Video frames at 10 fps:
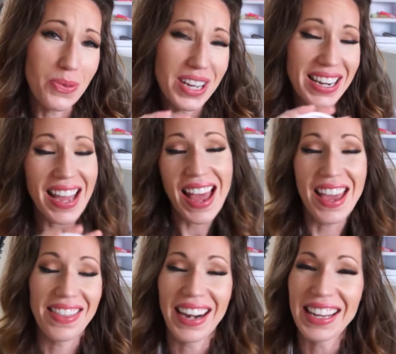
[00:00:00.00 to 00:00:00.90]
one
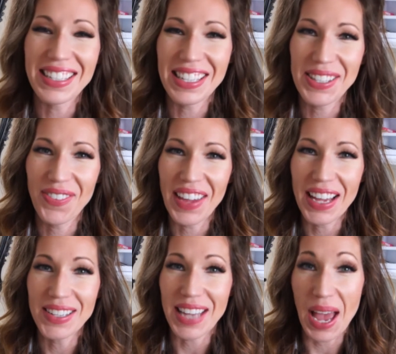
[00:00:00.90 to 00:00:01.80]
that I just
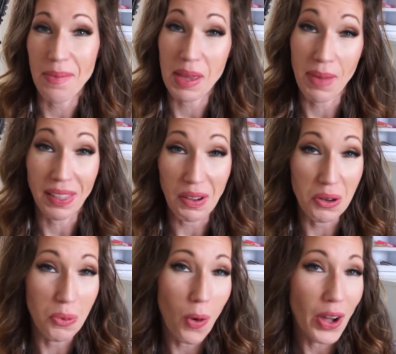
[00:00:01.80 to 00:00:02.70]
found in my
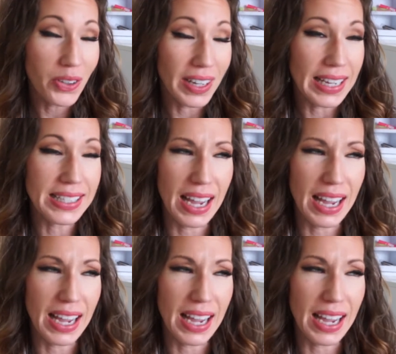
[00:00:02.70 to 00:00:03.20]
local Walgreens.